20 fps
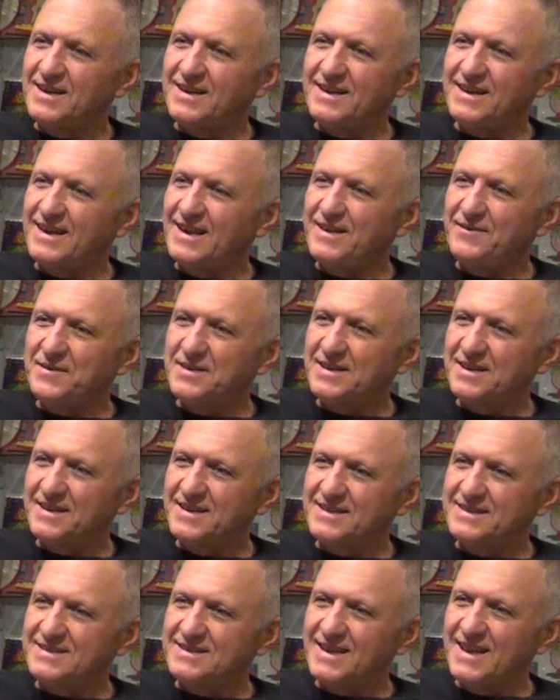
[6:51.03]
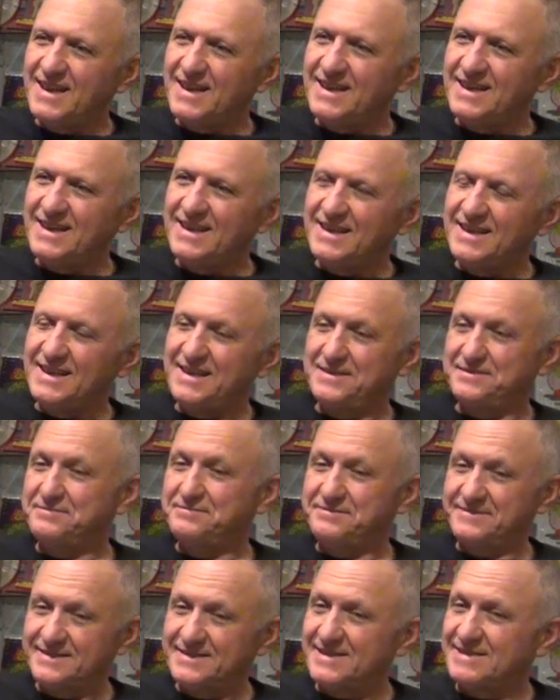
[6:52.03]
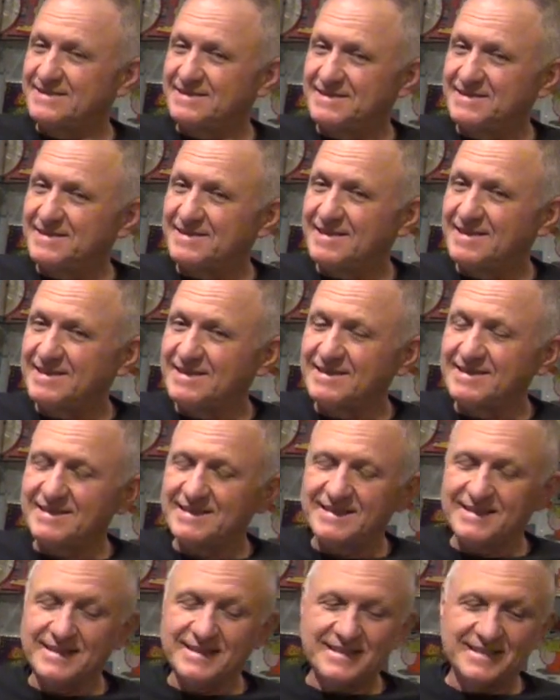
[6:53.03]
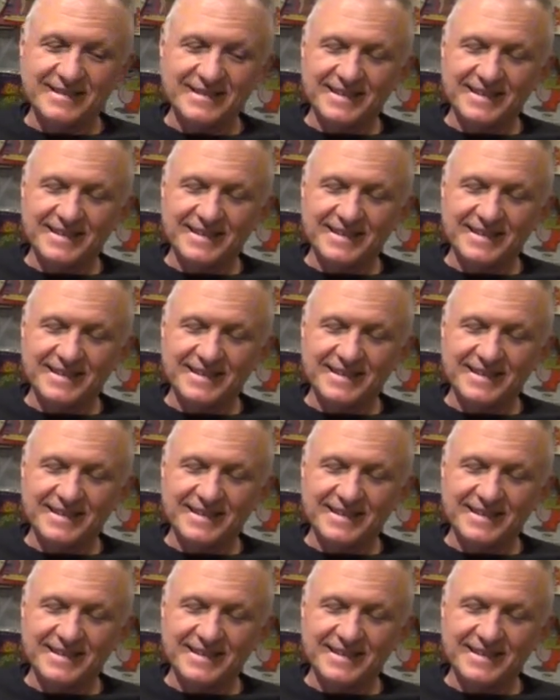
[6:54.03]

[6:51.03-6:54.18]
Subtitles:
and even to this day, he's still a drunk, and